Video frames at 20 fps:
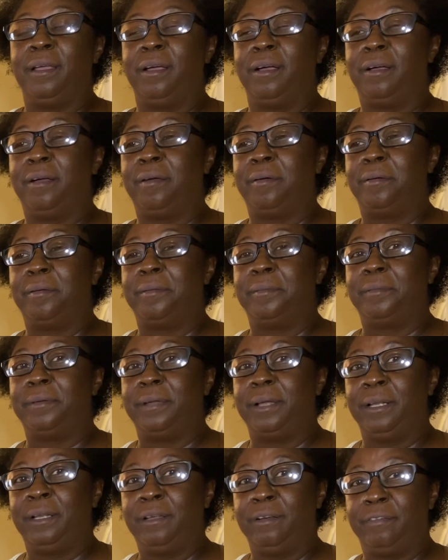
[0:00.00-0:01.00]

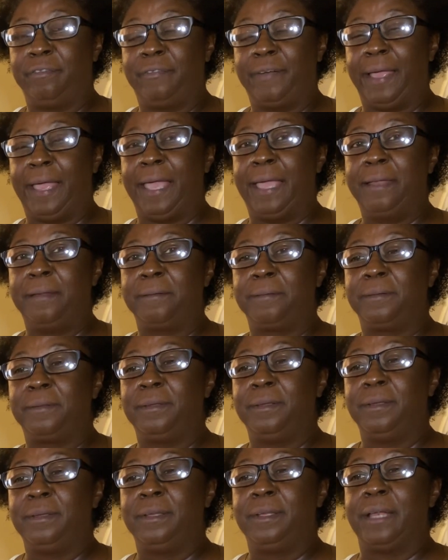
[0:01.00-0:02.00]
a little flat.
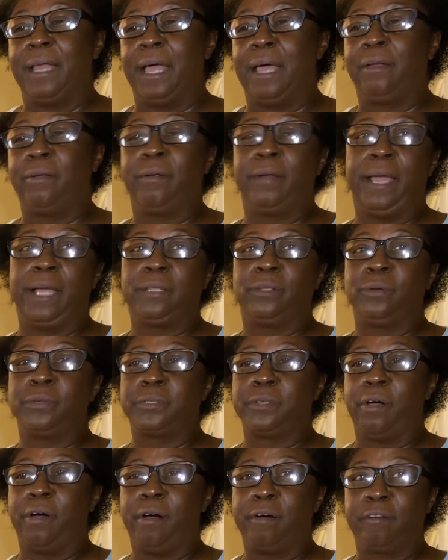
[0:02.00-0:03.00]
Now, I don't like
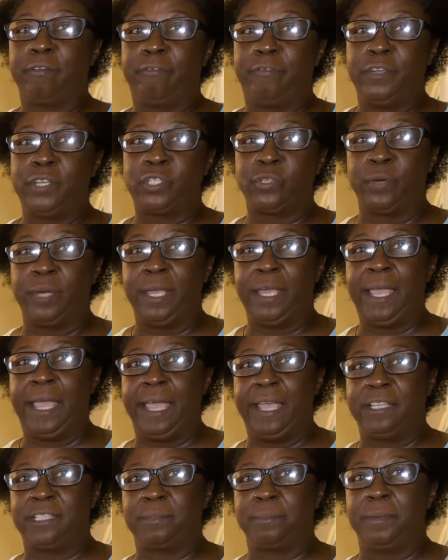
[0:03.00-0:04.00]
those artificial
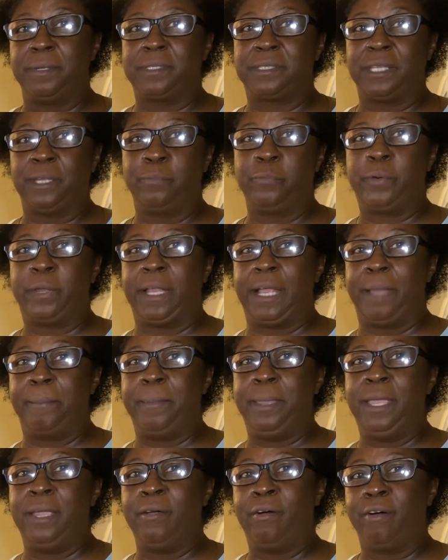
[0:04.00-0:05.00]
enhancements. And when I
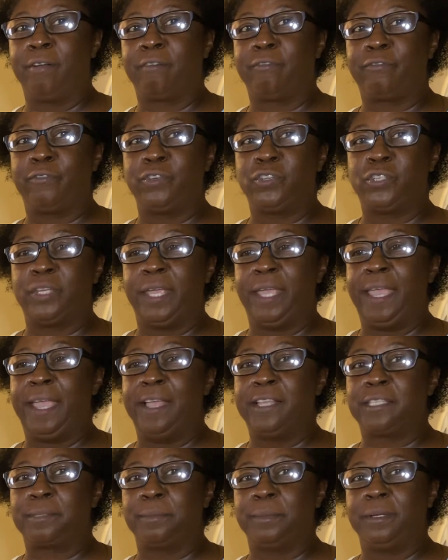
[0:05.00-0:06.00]
mean artificial
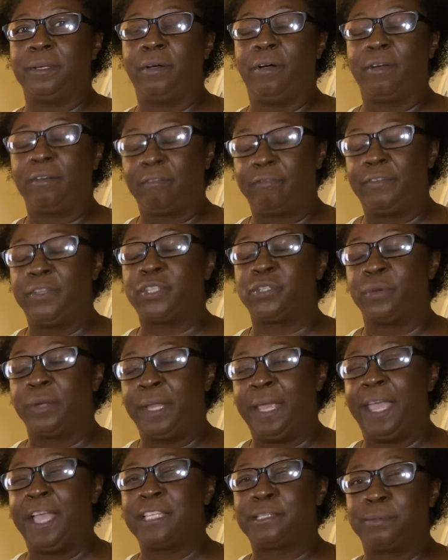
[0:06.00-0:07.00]

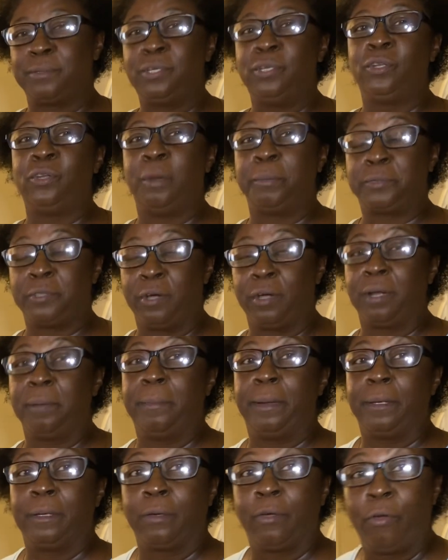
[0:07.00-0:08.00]
enhancements, you know I'm
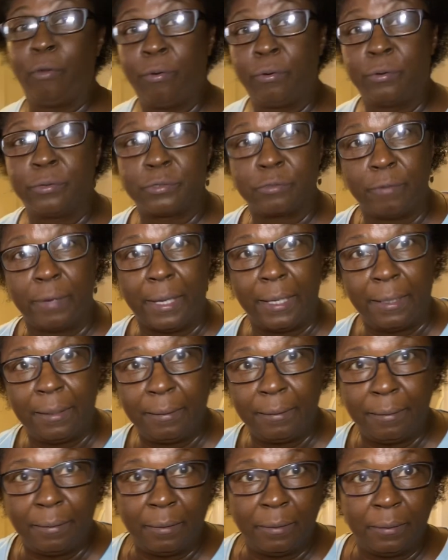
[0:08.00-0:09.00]
talking about the girdles, right?
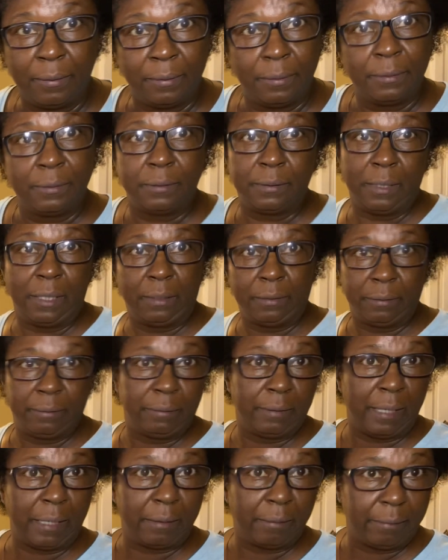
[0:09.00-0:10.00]
Yeah,
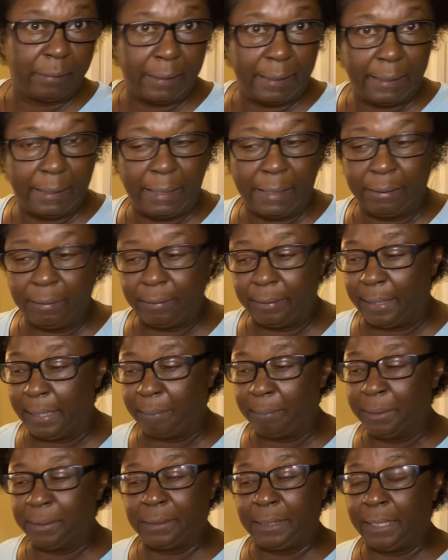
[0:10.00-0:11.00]
no, I don't
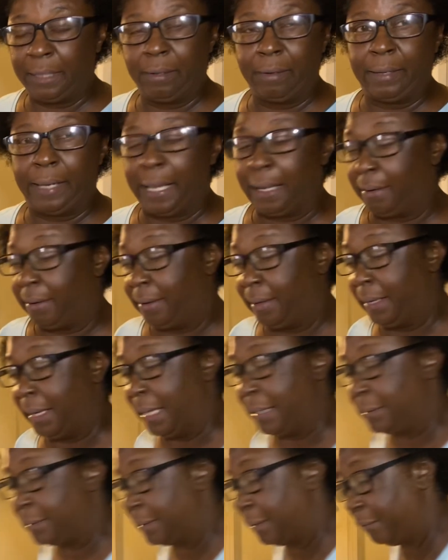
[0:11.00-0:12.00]
like this. You don't like all
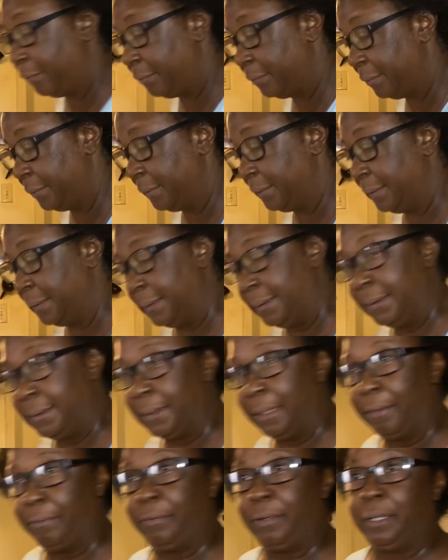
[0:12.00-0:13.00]
that stuff.
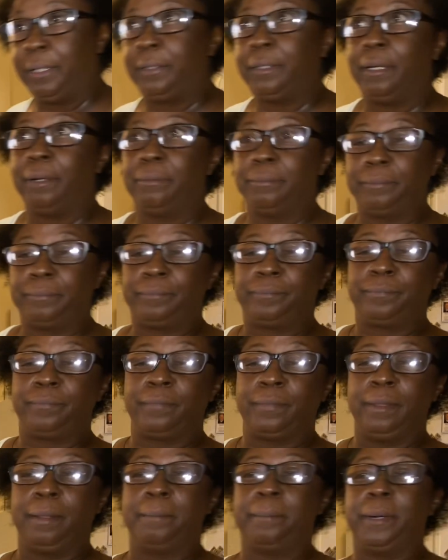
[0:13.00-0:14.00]
I really don't.
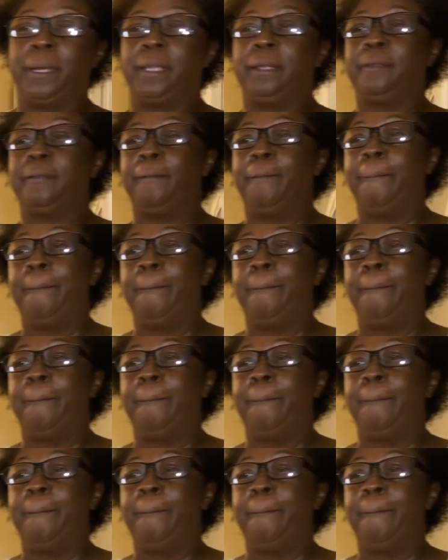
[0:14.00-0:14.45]
But